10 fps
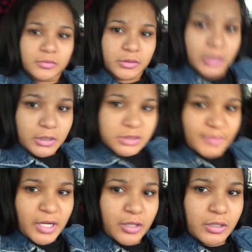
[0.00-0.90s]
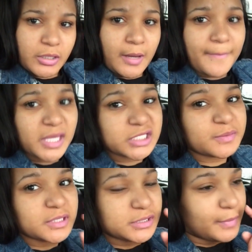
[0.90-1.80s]
Yeah, this better? Yeah, Mia
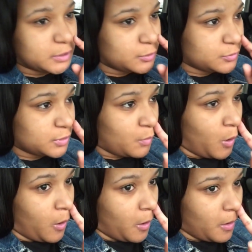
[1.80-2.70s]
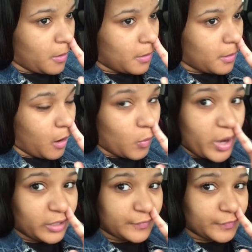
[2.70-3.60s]
Smith is about to go to the mall. I'm waiting